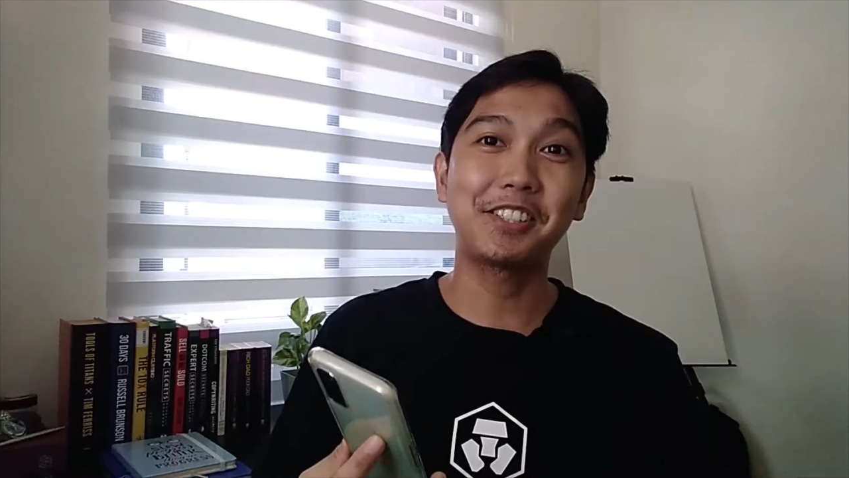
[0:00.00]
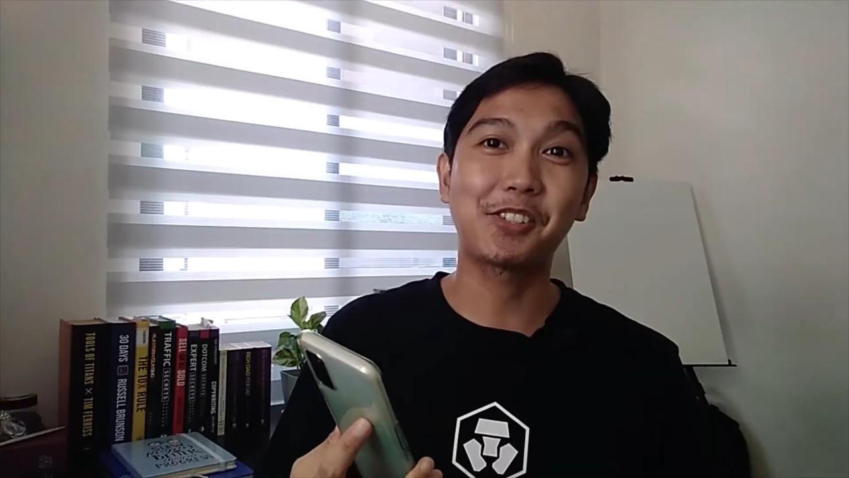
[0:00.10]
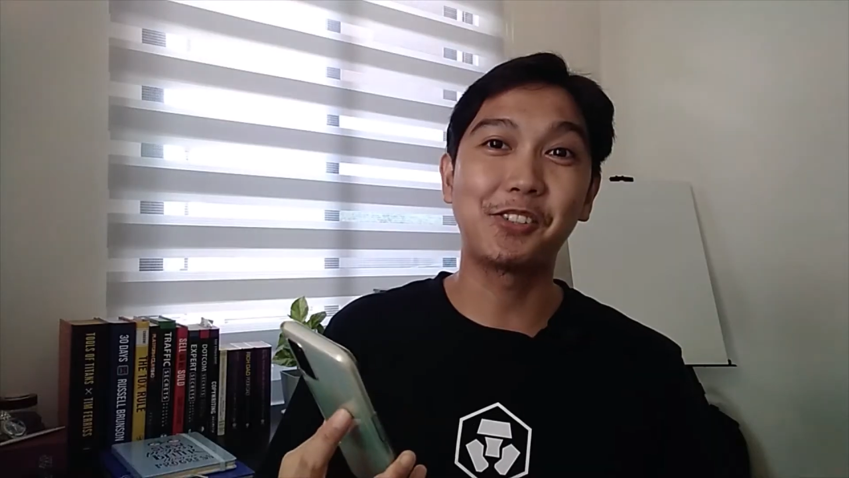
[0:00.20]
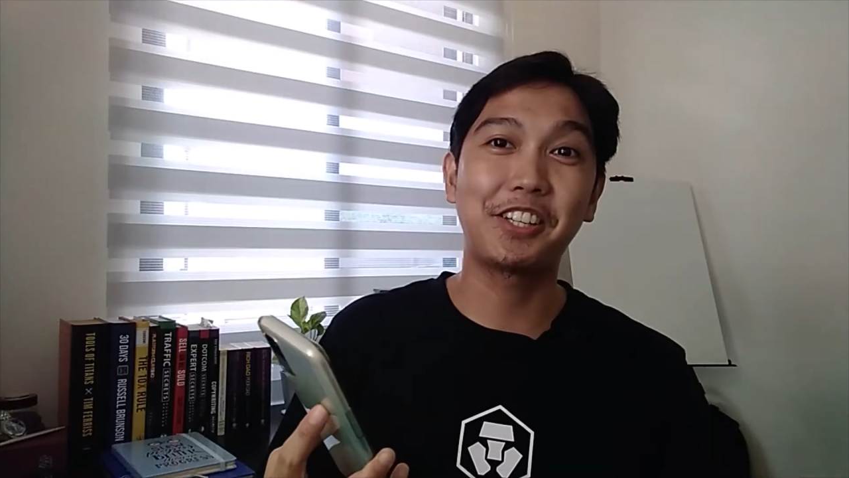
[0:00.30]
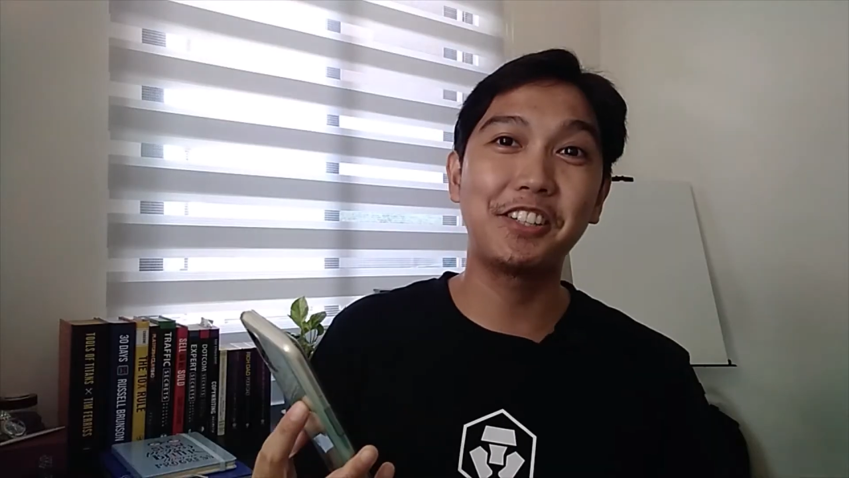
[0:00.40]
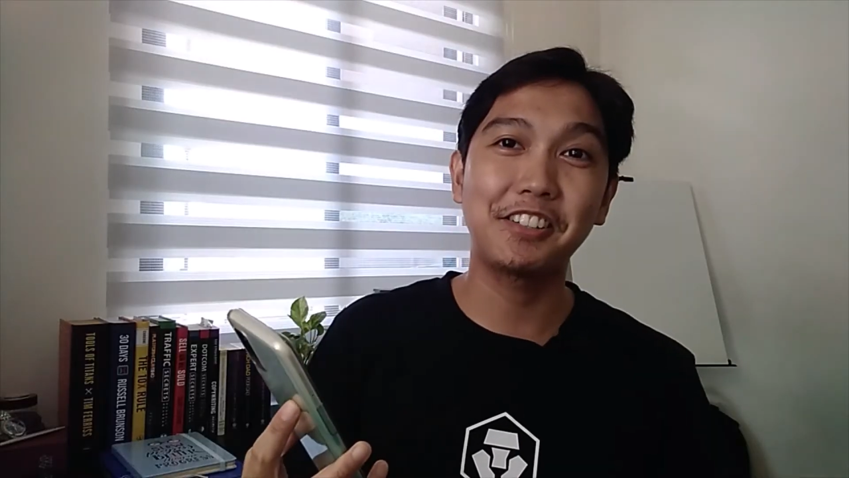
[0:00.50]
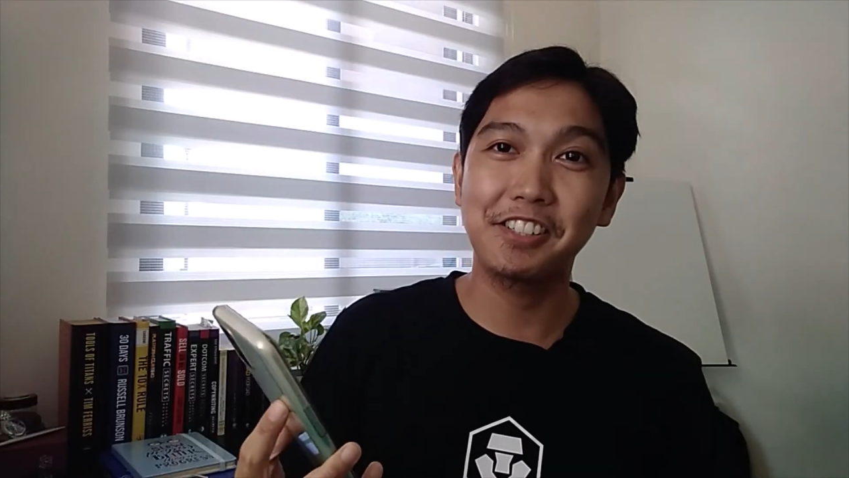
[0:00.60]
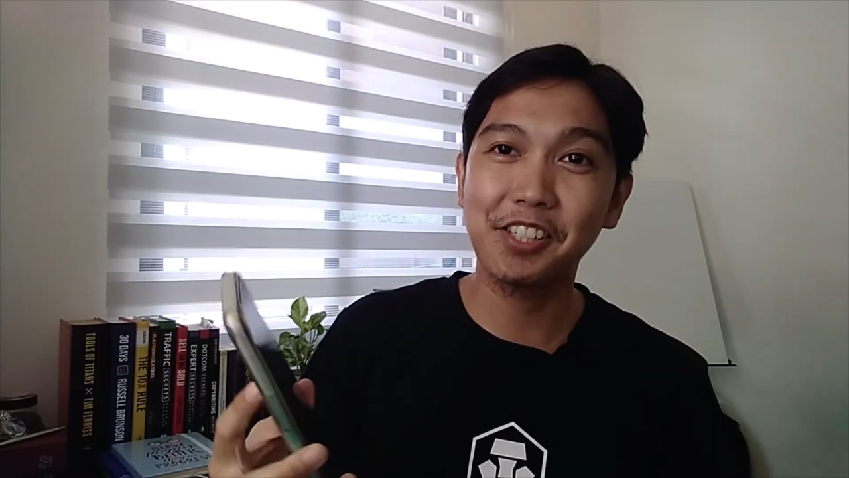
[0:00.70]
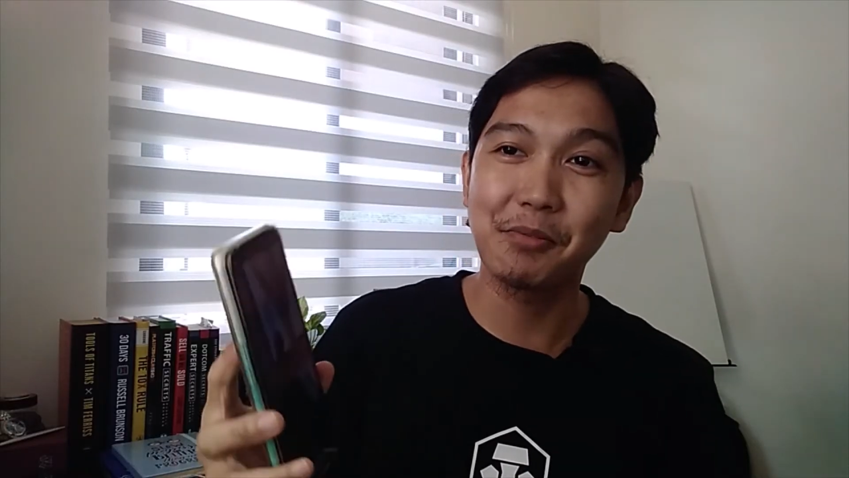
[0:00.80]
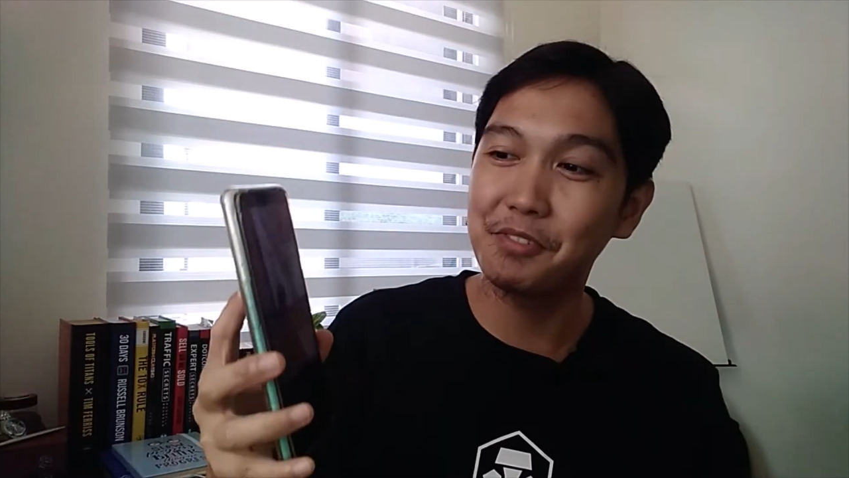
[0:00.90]
So here are
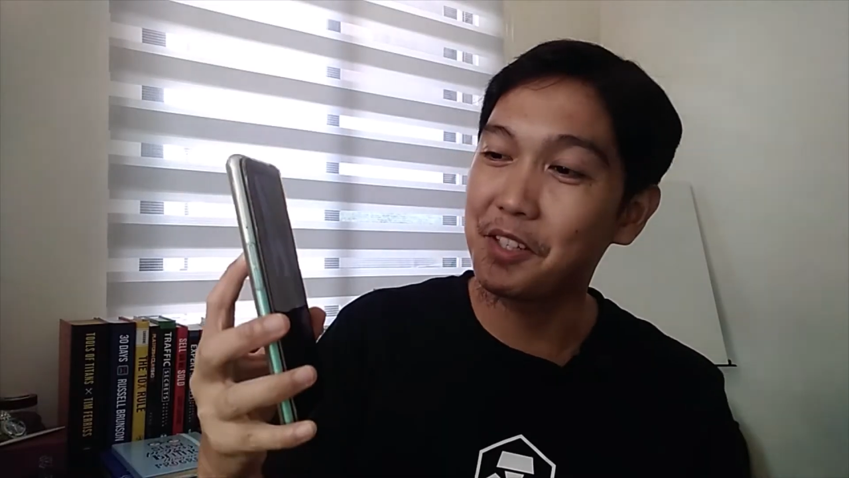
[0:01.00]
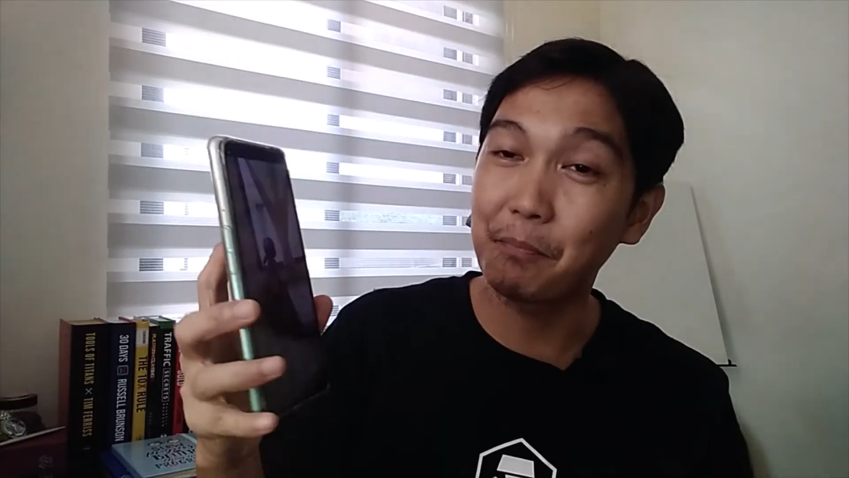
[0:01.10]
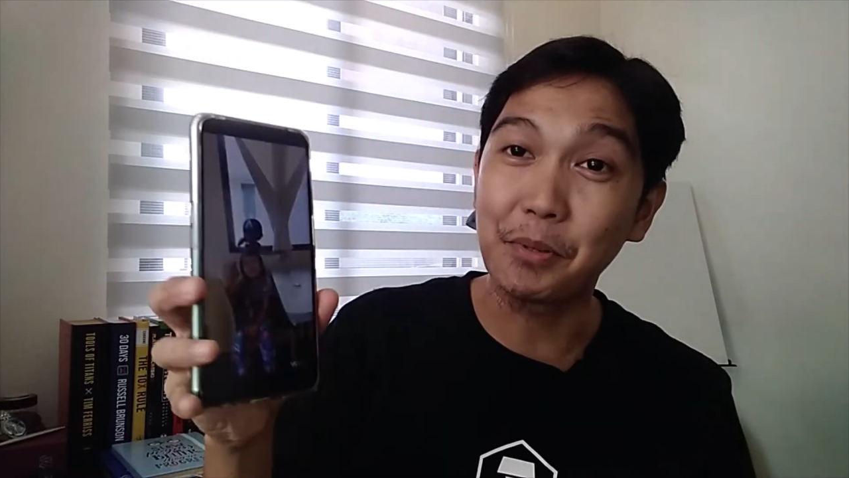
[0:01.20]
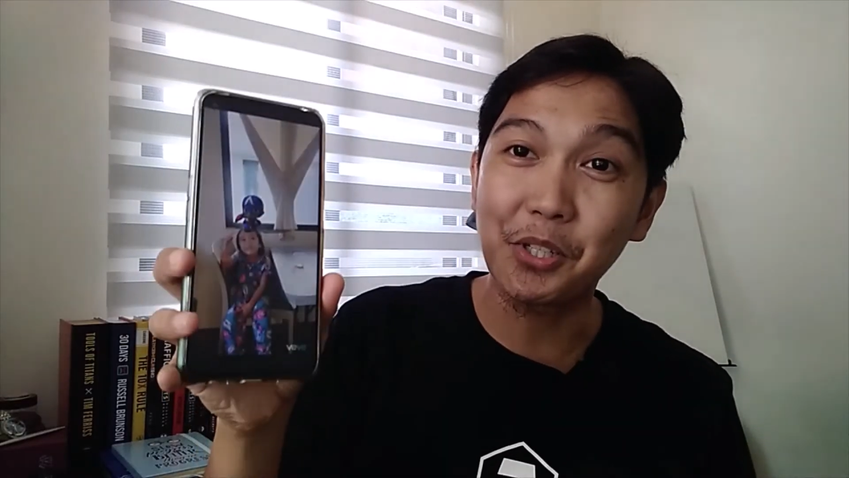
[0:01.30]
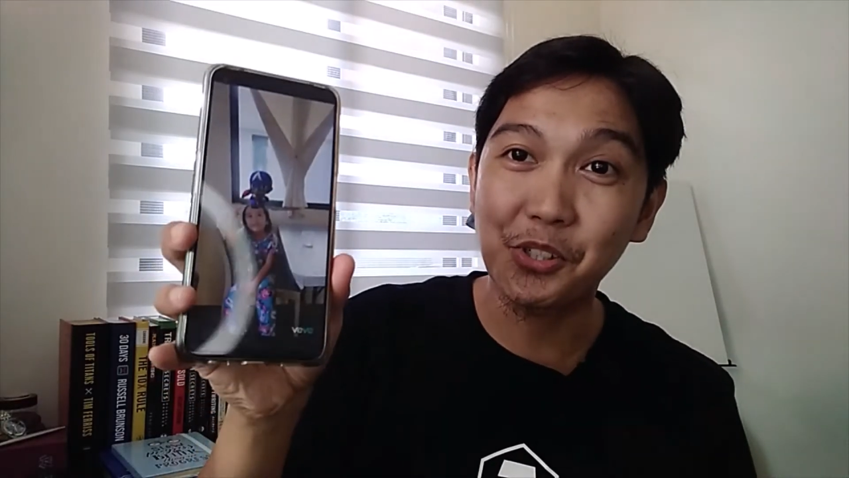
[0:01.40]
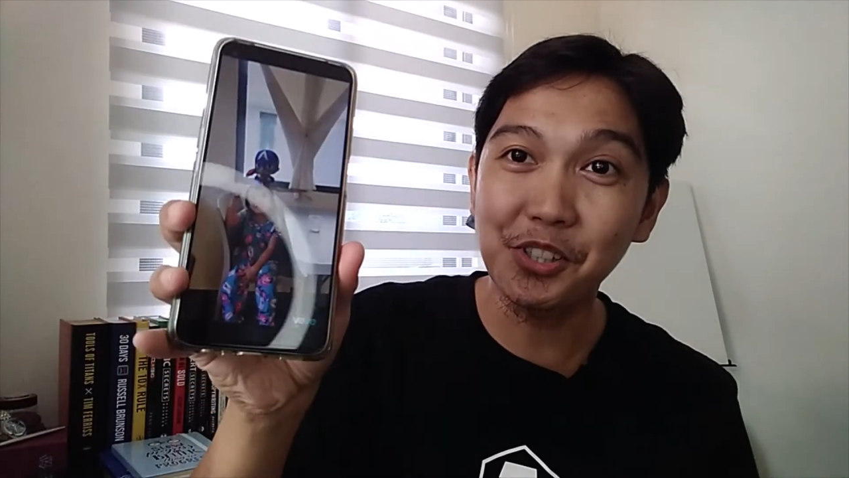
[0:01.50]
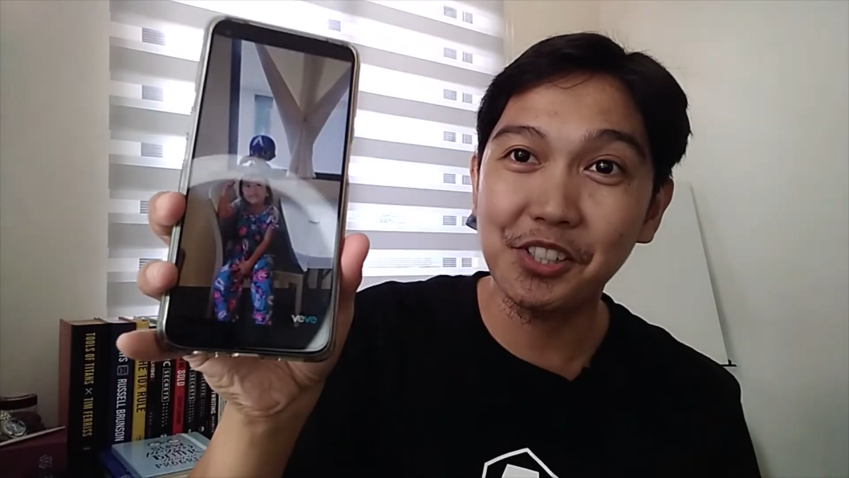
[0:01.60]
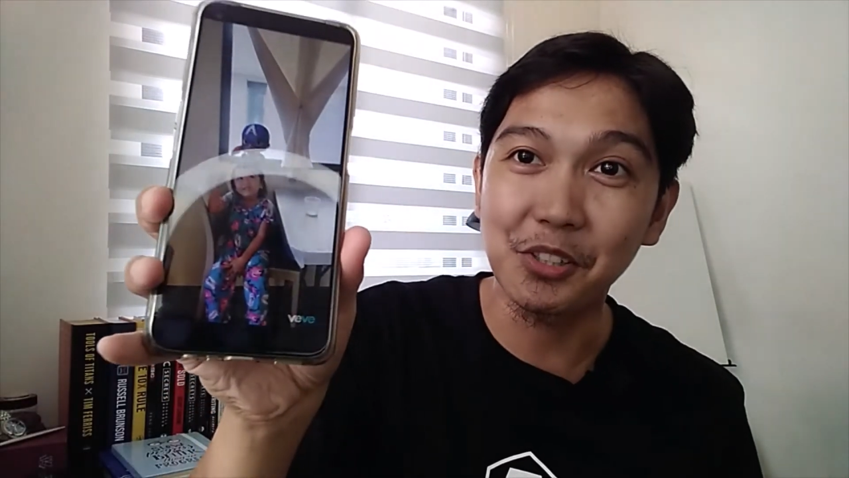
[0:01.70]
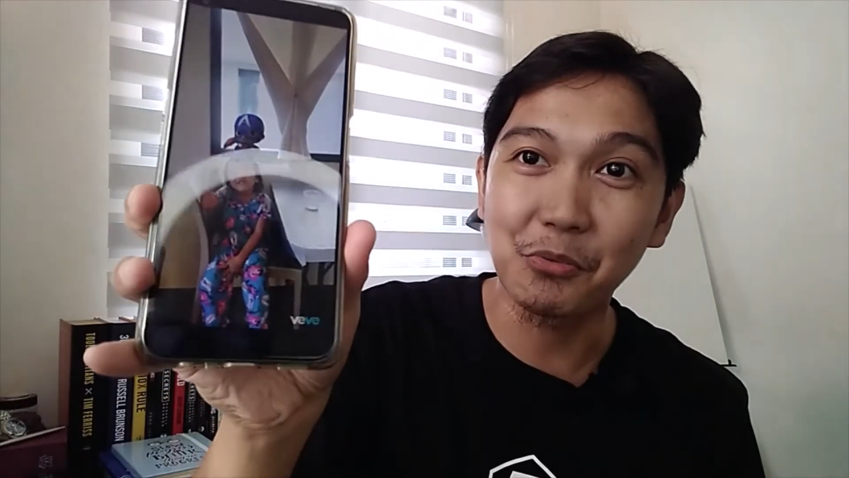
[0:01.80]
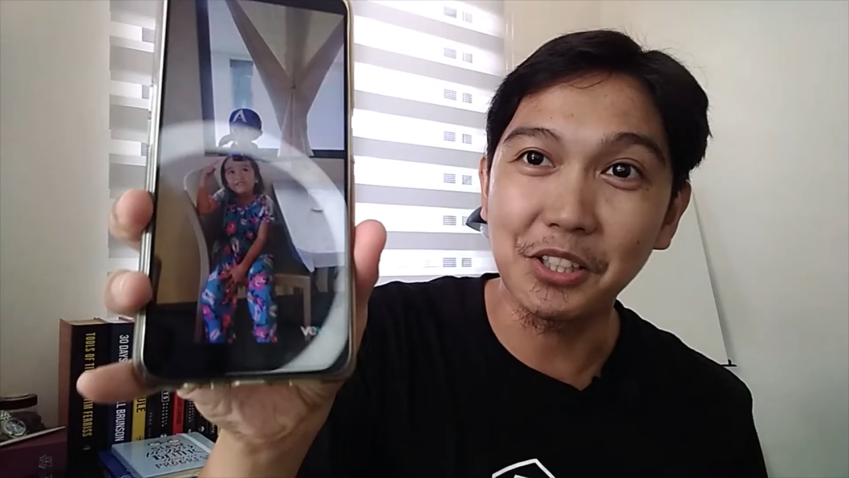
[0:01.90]
some of the pictures that